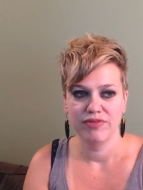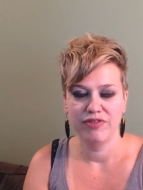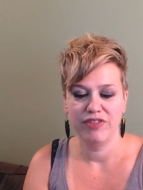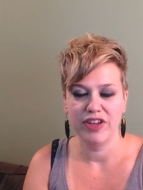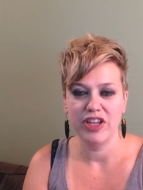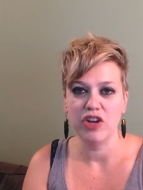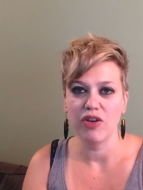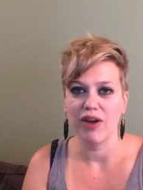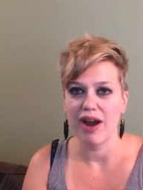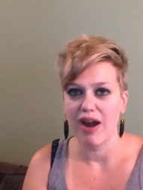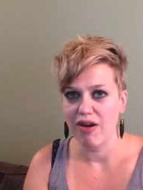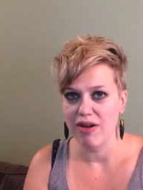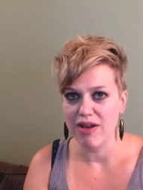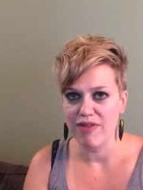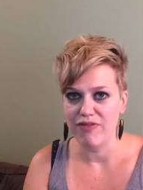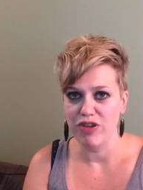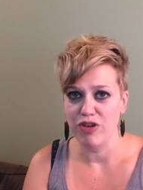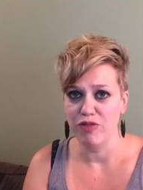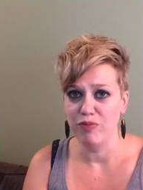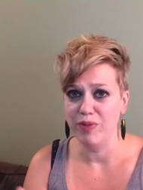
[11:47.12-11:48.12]
figure out
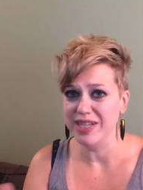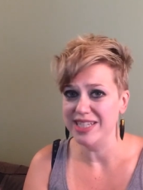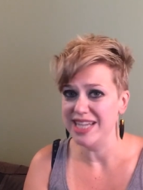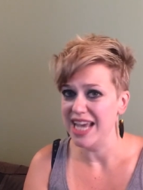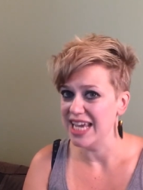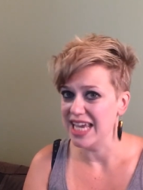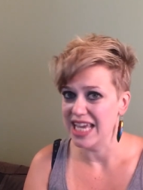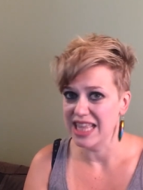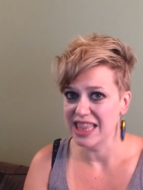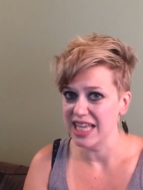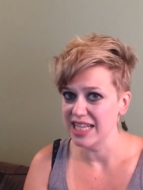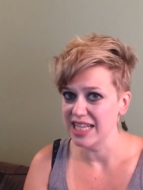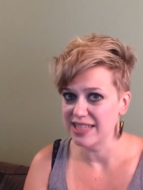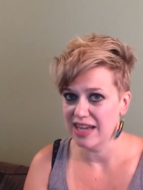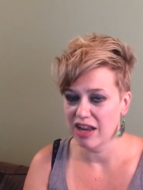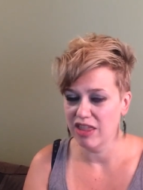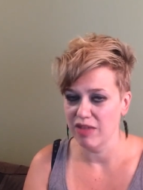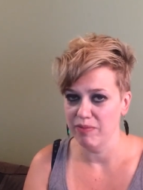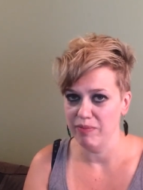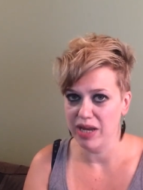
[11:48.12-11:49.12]
if you've been taking things
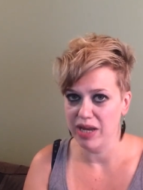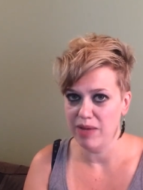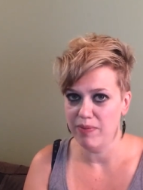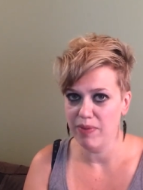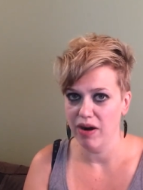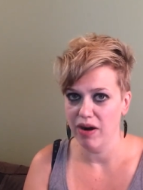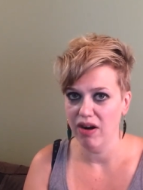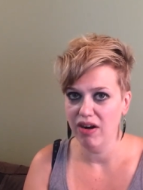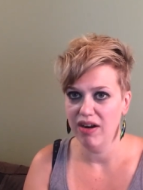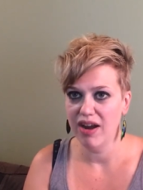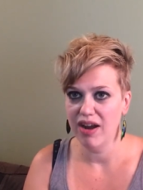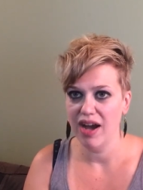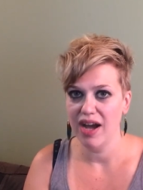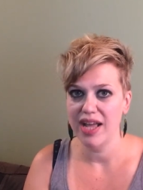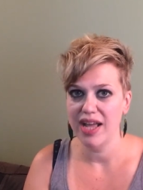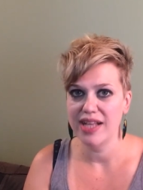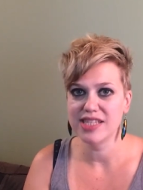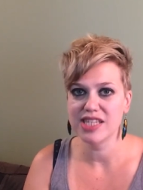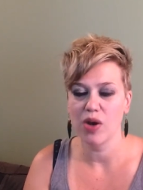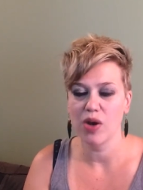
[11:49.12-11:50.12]
out of the mini bar or
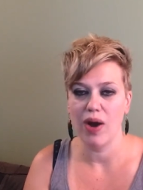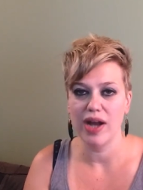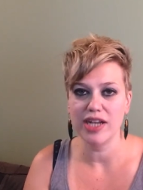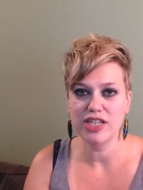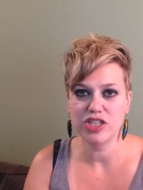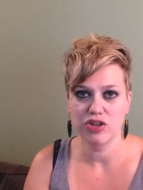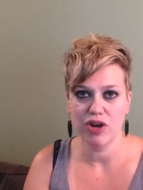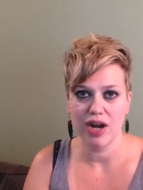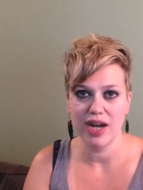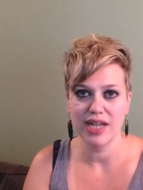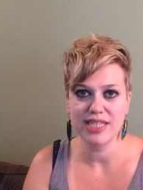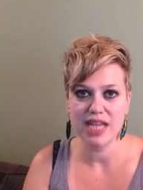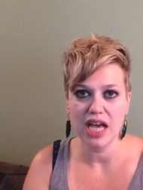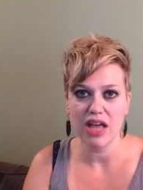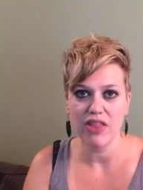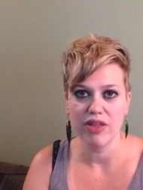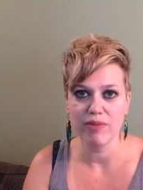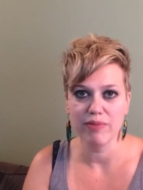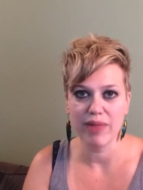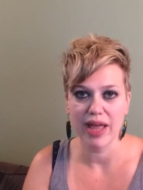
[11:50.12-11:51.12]
not. And so I try to
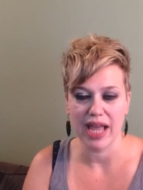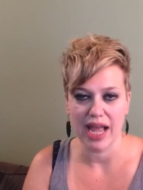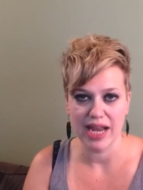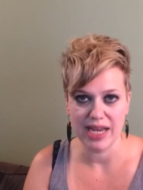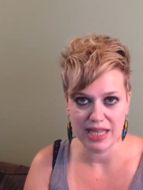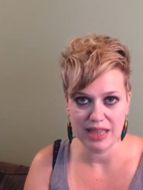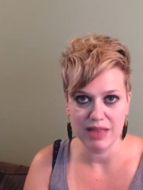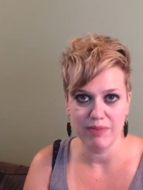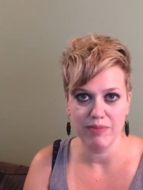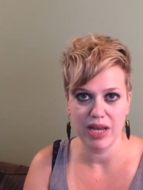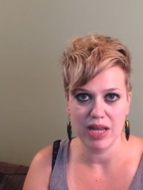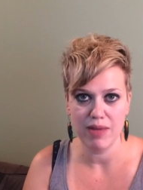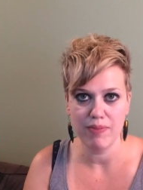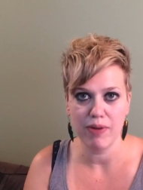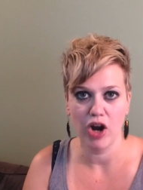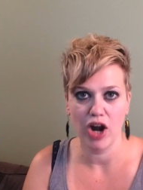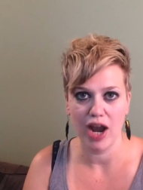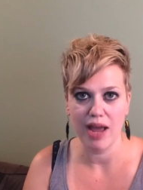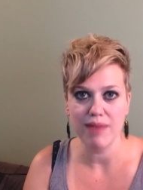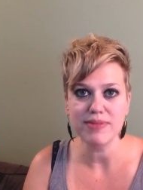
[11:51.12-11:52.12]
tell them like I need the mini
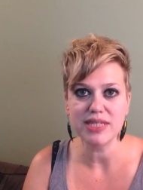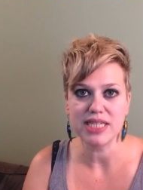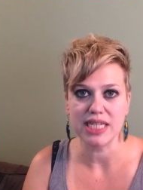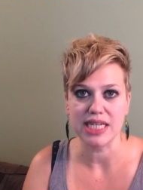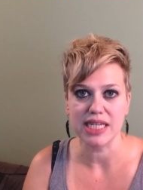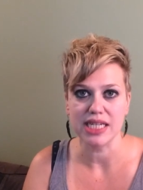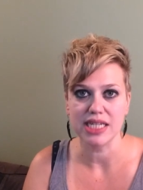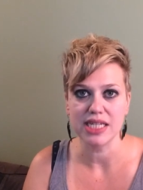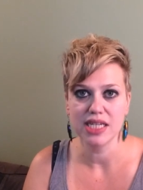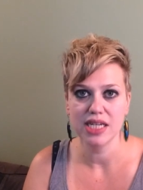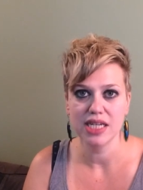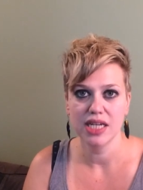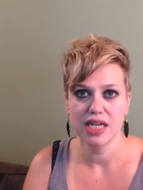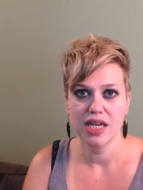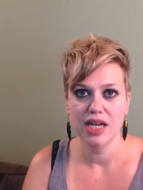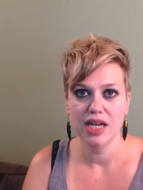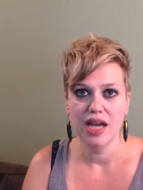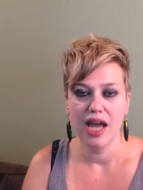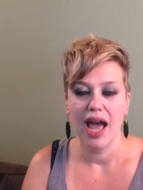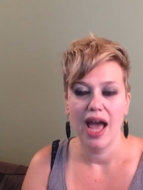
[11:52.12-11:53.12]
bar emptied,
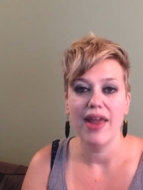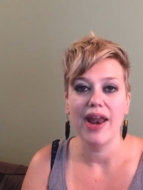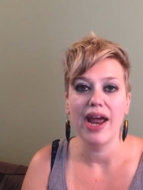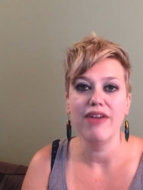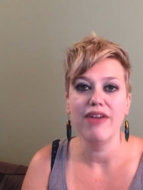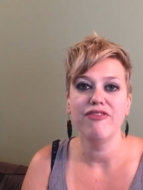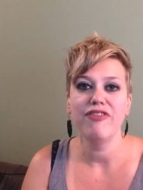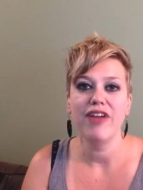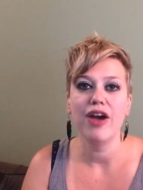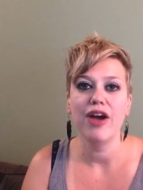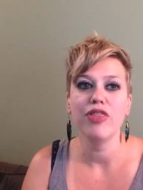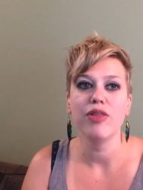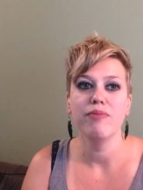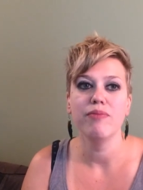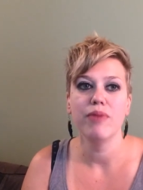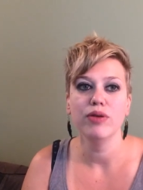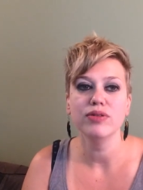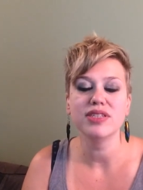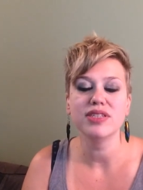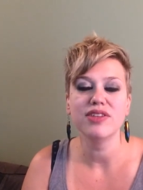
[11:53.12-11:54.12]
and I found the
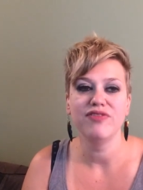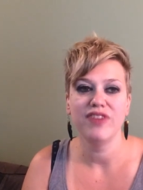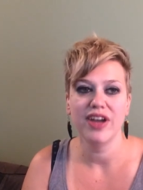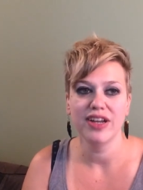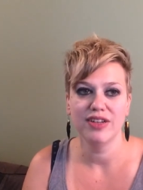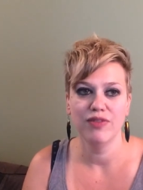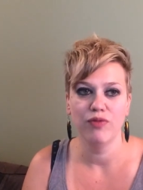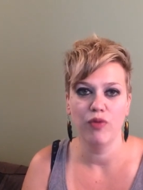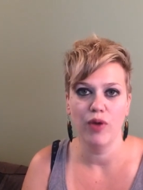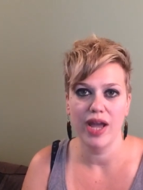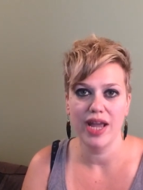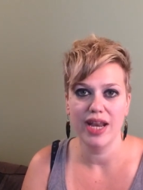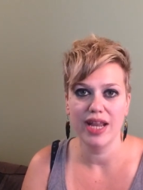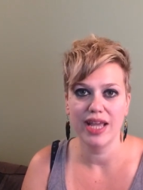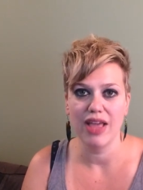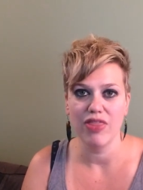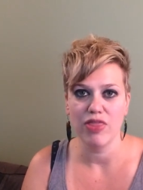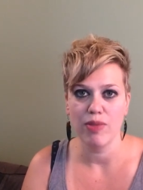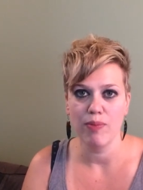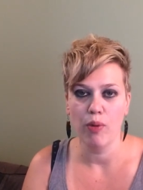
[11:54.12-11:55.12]
most effective way to
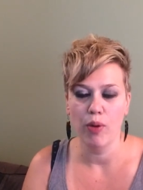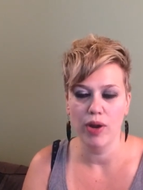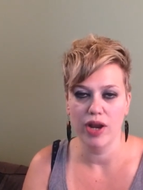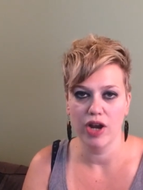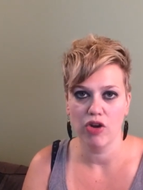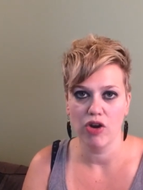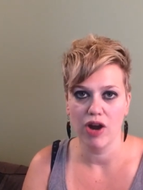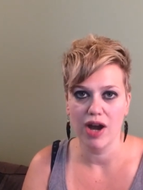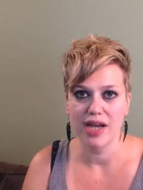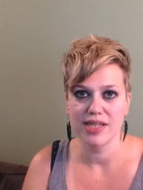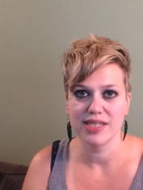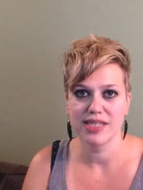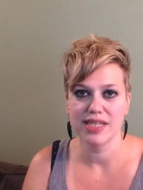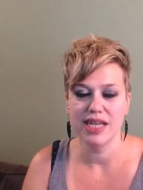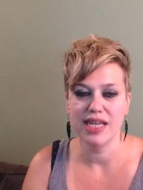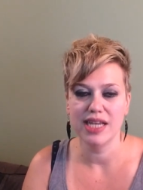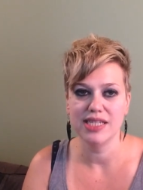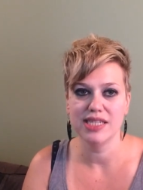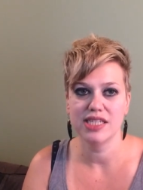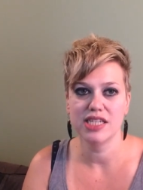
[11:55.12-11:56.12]
get the point across
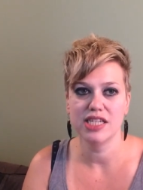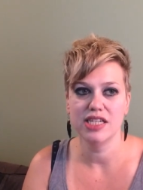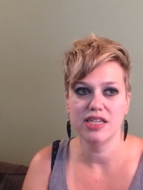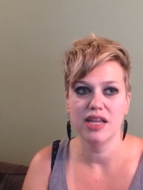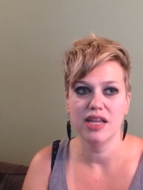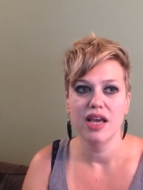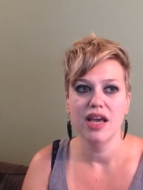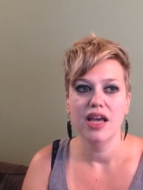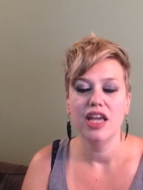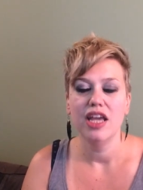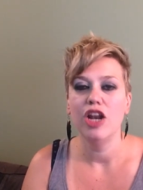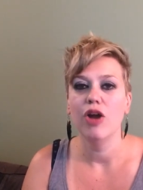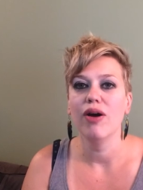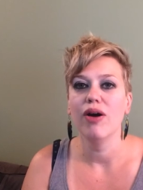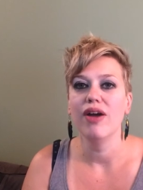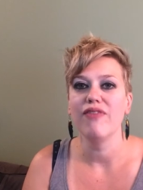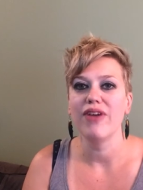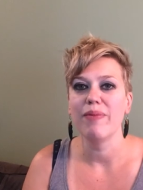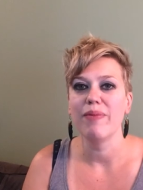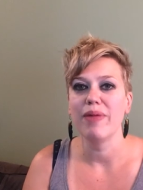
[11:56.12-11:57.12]
is to you know,
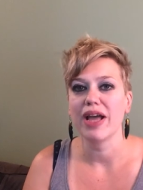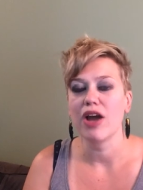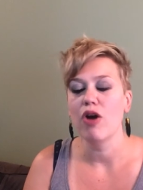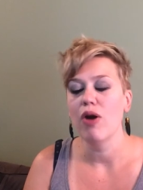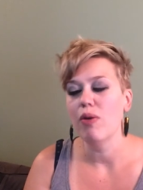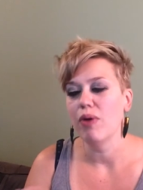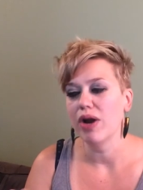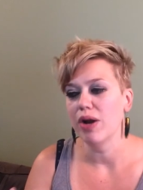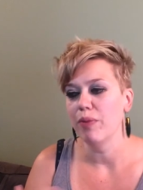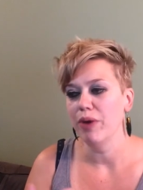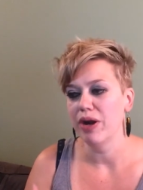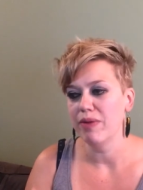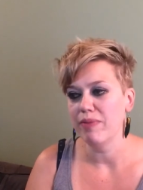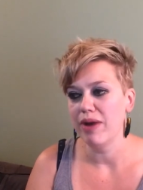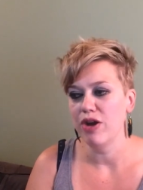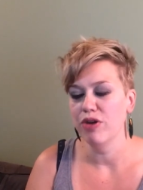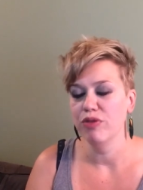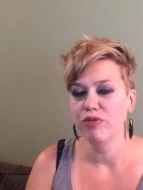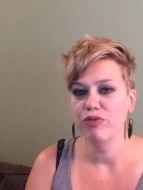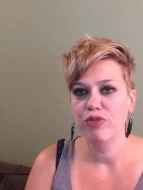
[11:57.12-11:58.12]
if I'm like, oh, I want to bring
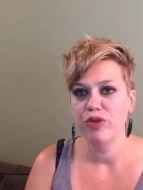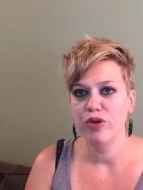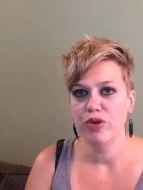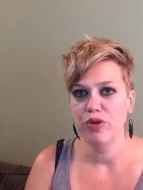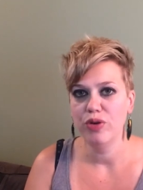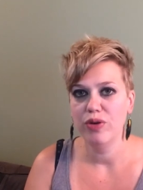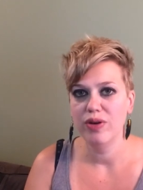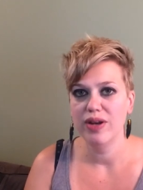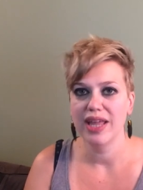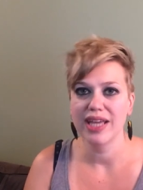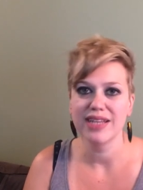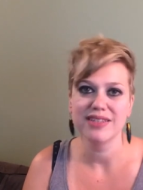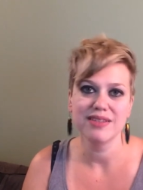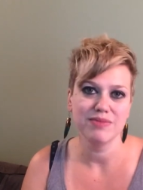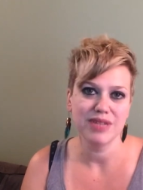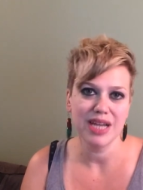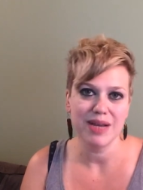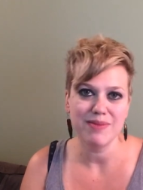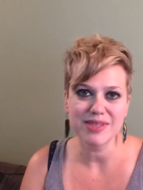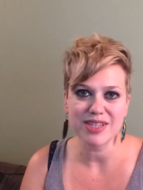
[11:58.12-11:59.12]
my own food, like
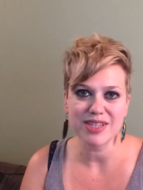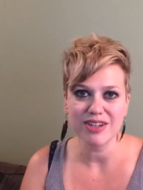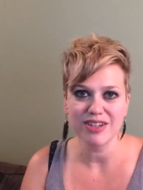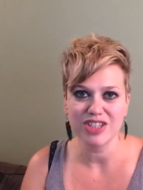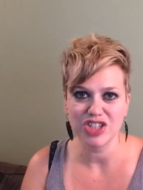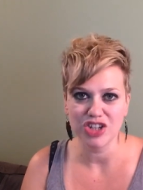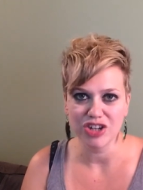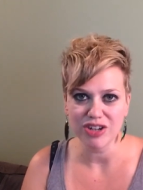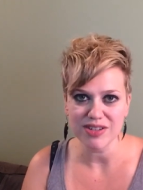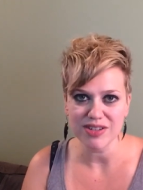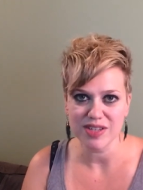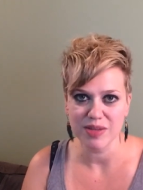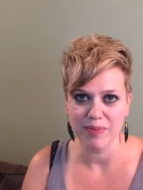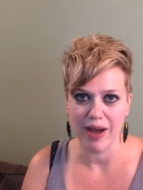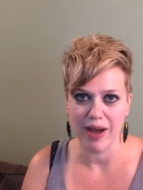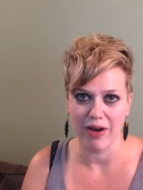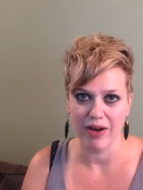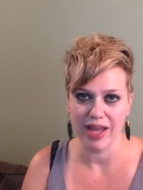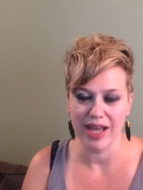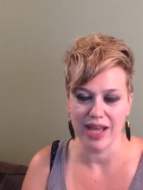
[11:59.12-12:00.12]
sometimes they're jerks
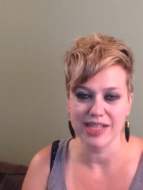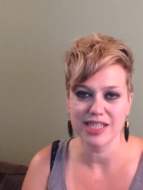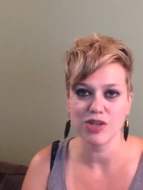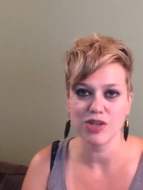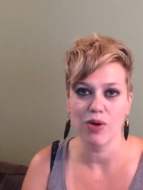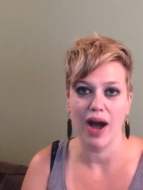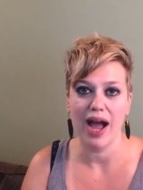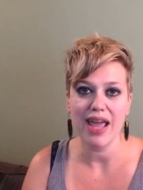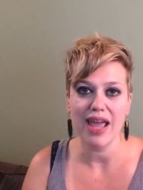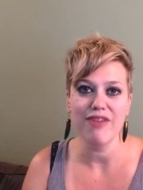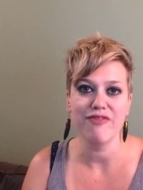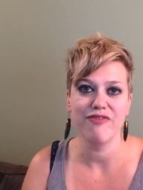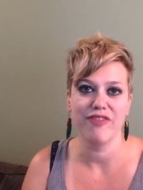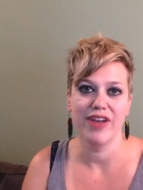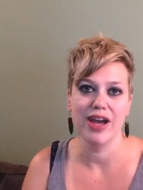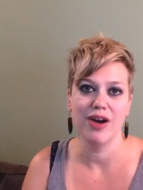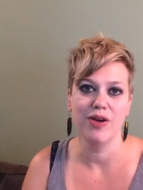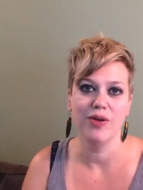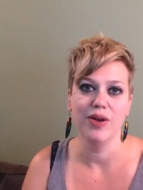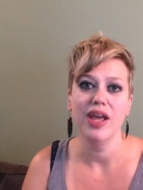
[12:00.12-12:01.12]
about it. And so I have
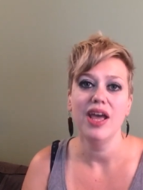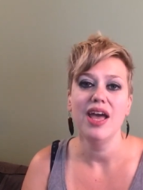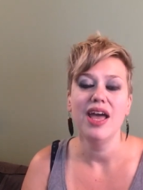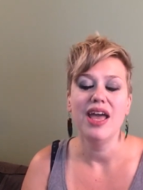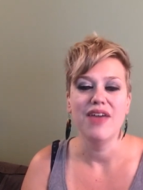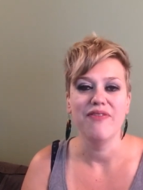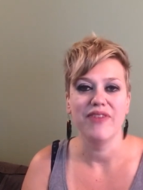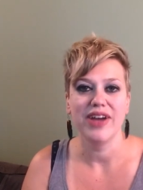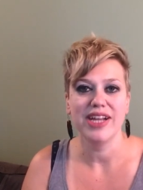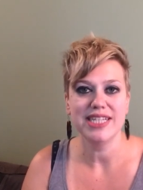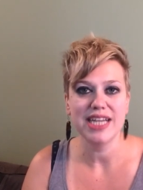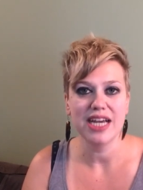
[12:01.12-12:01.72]
found if I